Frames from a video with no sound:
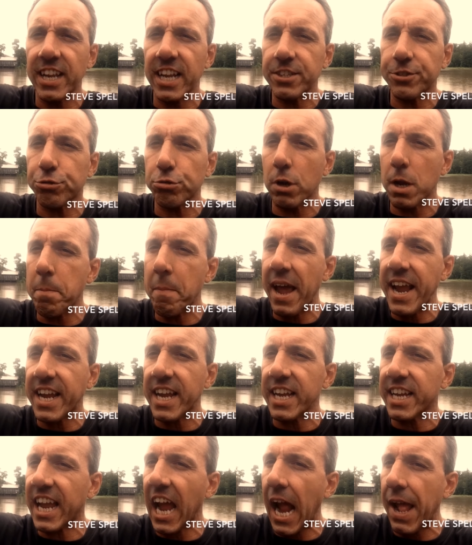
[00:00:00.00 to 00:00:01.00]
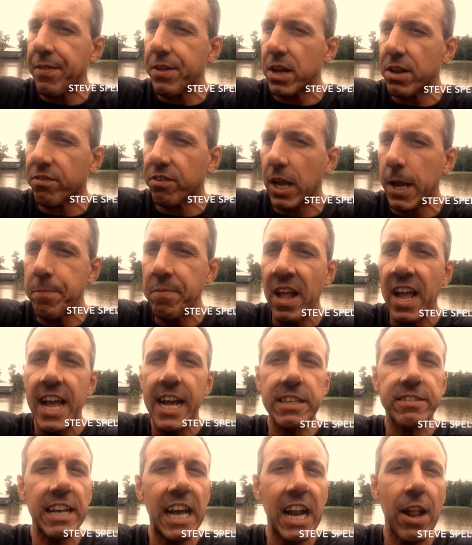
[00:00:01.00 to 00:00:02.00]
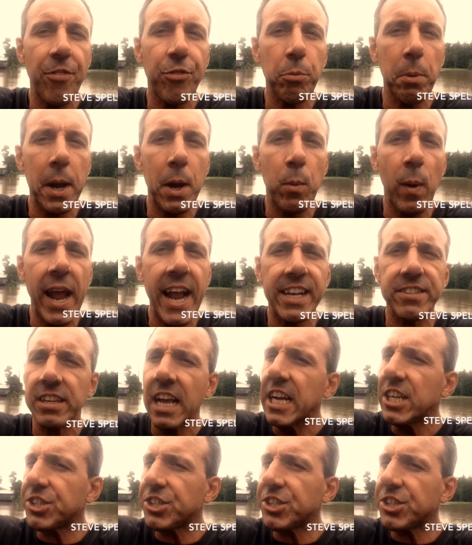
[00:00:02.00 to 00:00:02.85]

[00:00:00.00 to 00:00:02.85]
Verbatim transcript: history-making candidacy is that in three weeks,